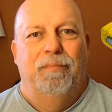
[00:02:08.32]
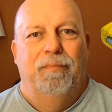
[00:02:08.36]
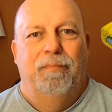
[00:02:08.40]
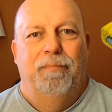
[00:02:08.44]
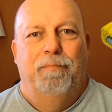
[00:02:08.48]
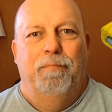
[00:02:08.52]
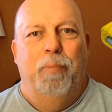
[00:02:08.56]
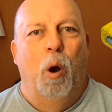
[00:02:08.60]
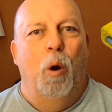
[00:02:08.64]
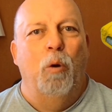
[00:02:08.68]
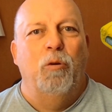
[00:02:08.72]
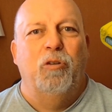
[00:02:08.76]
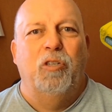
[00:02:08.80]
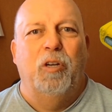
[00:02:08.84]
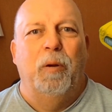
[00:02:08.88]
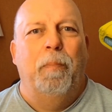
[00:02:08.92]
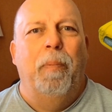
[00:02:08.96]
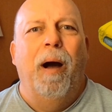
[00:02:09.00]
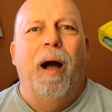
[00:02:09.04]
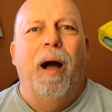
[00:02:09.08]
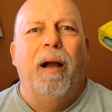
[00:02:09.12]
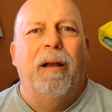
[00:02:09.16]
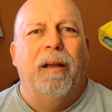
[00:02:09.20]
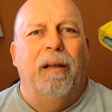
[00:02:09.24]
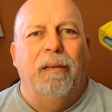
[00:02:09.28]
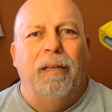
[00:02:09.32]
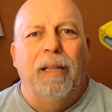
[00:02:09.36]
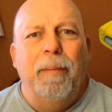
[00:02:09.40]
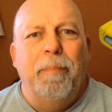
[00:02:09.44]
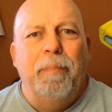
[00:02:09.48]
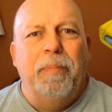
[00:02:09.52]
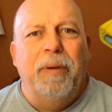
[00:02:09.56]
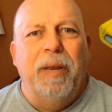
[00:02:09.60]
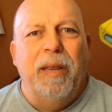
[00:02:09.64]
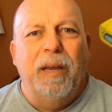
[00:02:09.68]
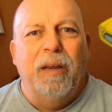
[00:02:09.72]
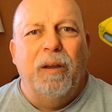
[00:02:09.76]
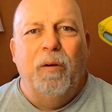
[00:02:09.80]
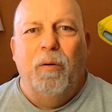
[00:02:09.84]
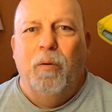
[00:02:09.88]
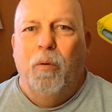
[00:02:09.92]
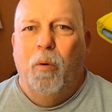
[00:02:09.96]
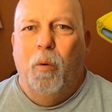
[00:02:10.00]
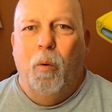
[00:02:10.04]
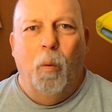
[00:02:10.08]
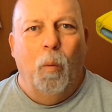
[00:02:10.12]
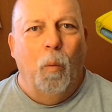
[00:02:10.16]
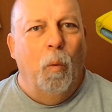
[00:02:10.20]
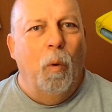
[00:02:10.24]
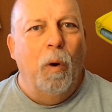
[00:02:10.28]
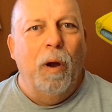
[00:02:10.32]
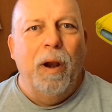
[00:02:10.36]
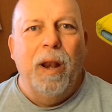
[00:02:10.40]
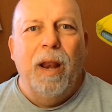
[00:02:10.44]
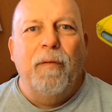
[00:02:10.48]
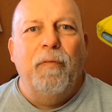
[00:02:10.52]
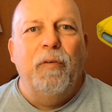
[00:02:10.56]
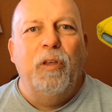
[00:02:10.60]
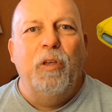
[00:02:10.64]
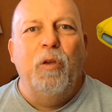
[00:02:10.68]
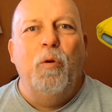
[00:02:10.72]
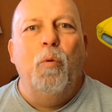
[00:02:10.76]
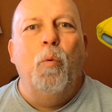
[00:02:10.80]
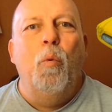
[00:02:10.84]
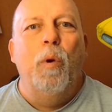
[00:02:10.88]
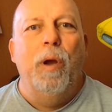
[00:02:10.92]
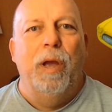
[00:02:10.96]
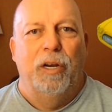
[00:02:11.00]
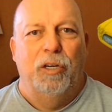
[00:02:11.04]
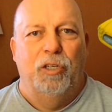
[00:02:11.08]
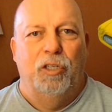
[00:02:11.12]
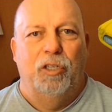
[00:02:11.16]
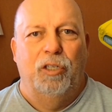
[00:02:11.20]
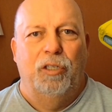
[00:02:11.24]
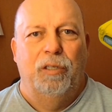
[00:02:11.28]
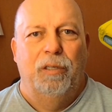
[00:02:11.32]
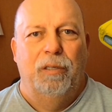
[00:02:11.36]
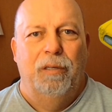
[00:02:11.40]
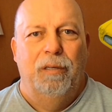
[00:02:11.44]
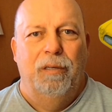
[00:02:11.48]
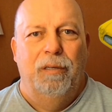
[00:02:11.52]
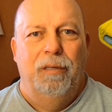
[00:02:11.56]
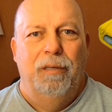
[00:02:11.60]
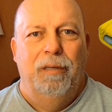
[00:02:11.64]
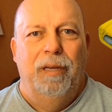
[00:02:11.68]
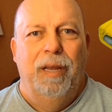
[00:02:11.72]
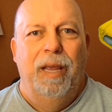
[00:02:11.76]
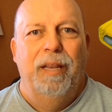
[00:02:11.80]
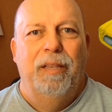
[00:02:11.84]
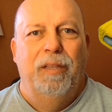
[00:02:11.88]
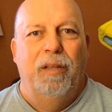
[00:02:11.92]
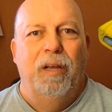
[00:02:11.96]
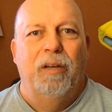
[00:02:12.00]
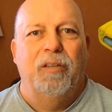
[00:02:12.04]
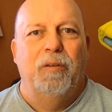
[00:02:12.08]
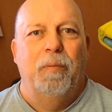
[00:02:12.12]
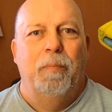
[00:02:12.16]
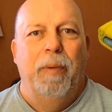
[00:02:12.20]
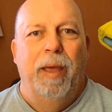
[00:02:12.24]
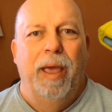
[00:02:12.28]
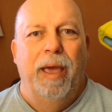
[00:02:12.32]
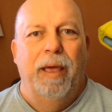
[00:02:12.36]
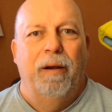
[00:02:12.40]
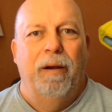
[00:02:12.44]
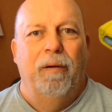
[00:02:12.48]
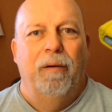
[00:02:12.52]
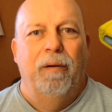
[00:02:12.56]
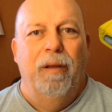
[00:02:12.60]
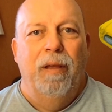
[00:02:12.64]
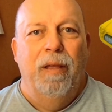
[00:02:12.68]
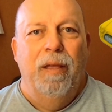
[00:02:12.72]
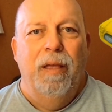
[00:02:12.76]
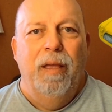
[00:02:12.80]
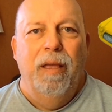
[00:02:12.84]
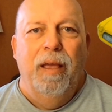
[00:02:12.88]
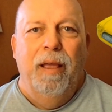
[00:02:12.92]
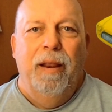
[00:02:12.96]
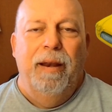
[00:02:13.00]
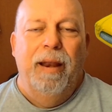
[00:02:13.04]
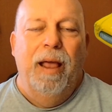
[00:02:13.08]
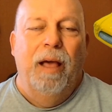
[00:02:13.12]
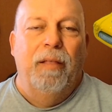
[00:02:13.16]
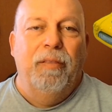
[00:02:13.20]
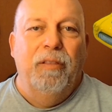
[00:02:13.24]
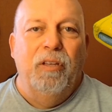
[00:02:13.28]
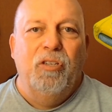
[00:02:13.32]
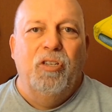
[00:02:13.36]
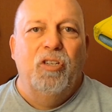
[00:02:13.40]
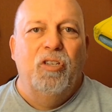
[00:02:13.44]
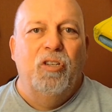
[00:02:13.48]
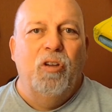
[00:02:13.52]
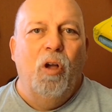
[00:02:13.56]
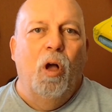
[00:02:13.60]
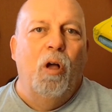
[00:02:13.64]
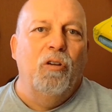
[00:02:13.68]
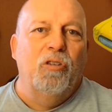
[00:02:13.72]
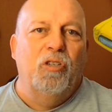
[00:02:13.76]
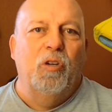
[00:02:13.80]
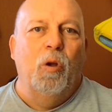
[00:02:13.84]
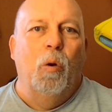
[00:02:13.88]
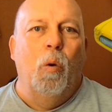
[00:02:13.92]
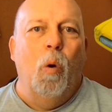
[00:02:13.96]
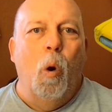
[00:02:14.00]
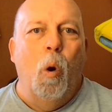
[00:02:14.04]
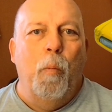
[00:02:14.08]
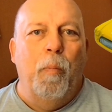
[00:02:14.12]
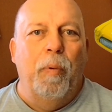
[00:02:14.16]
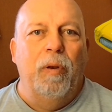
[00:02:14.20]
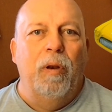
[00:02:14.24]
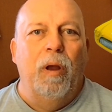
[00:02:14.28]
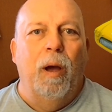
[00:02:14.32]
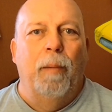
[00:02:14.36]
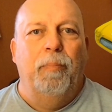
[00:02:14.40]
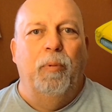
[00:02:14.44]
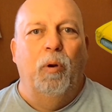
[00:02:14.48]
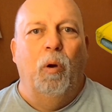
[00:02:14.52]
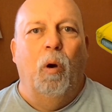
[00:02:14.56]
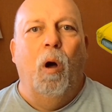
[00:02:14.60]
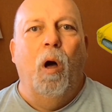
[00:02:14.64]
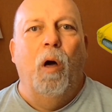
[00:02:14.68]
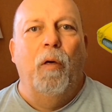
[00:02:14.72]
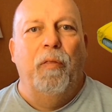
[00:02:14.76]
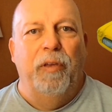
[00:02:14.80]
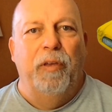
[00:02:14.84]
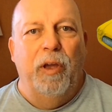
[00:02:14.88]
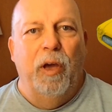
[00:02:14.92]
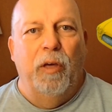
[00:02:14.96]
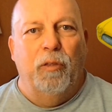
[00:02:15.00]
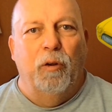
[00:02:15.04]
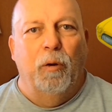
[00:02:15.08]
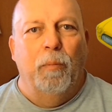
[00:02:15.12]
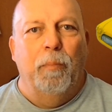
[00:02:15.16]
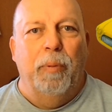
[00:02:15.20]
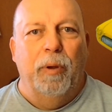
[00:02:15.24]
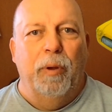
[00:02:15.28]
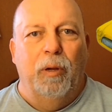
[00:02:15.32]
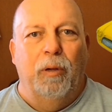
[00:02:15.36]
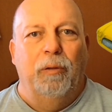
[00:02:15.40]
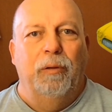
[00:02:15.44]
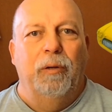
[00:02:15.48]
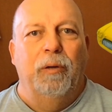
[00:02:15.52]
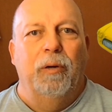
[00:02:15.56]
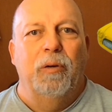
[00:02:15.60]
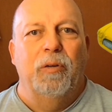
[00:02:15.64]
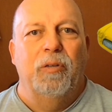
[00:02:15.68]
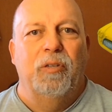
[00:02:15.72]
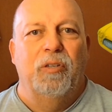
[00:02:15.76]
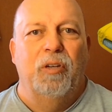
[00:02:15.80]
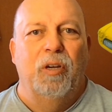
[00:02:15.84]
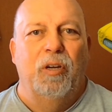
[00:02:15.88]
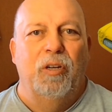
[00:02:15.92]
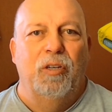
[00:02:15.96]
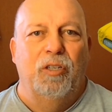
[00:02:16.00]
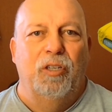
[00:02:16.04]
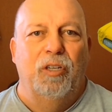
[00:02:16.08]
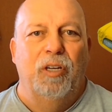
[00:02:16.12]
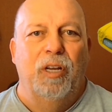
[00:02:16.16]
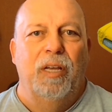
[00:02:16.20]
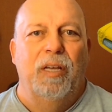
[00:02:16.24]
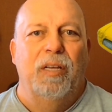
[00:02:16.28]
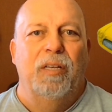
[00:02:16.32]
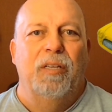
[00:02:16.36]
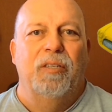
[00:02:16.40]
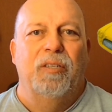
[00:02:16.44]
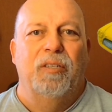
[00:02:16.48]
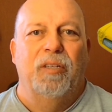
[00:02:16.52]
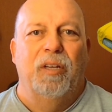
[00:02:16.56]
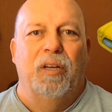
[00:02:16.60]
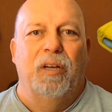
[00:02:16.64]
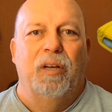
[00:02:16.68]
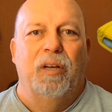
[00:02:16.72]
post-apocalyptic, whatever you wish. It doesn't matter. Now this is also open up to all the other builders such as